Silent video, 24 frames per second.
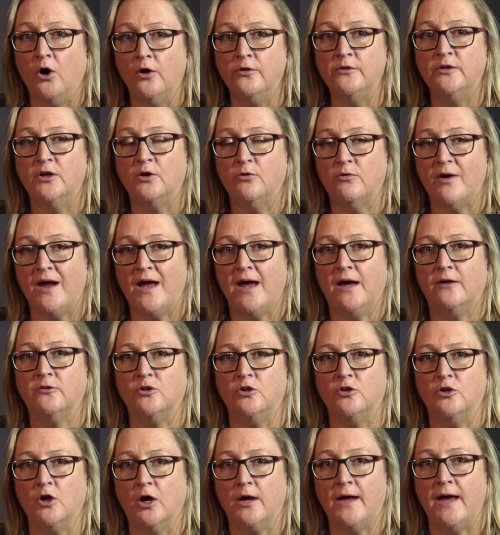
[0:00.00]
on the ground
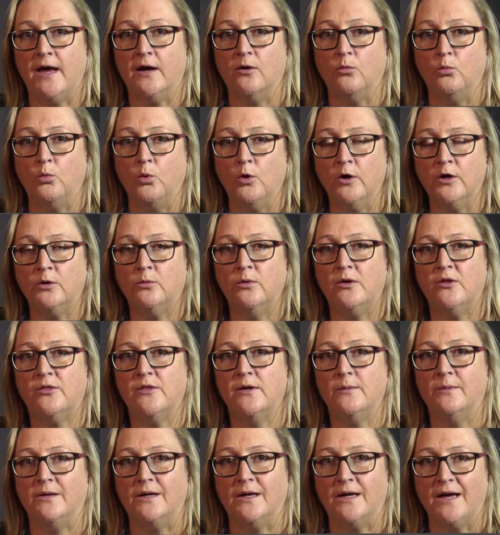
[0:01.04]
who know how to work with
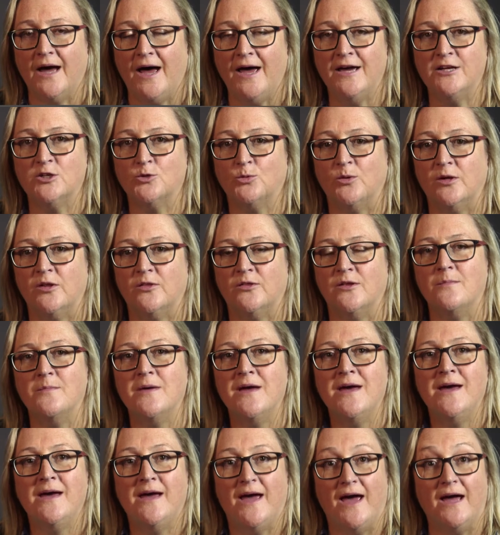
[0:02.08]
them, engage with them,
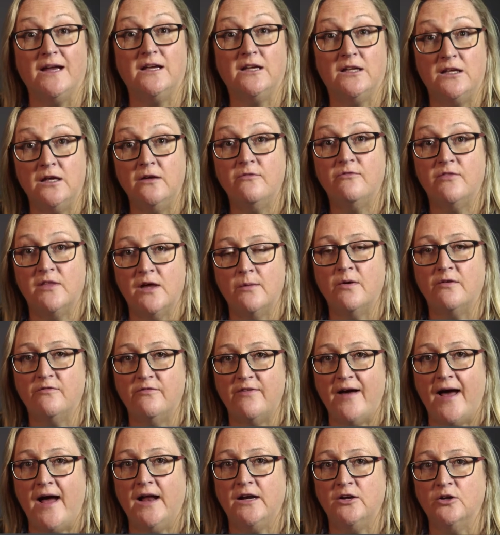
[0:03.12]
and give them a
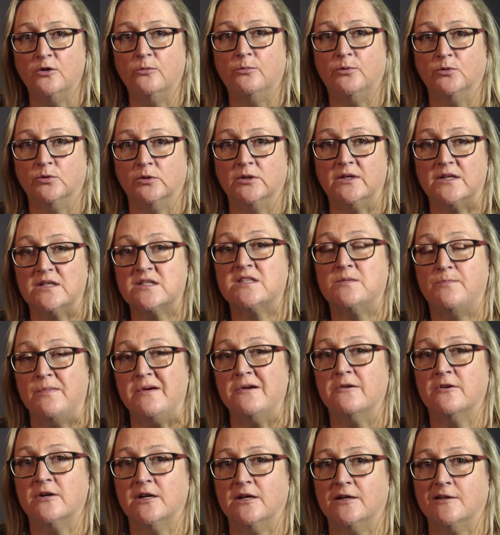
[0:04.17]
valuable
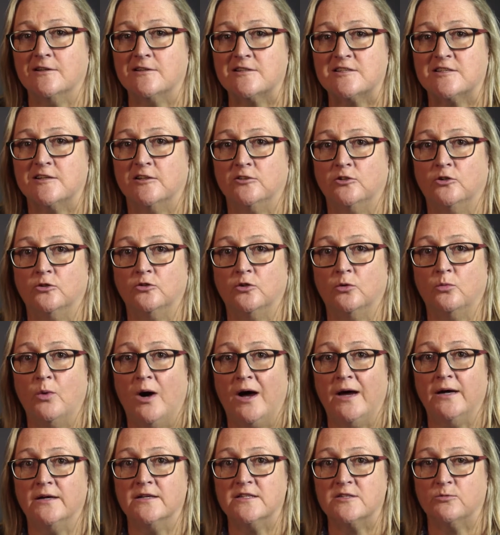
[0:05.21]
experience along the
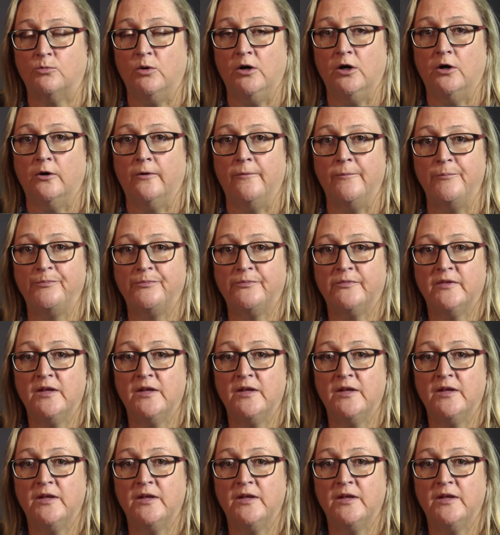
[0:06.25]
way as well.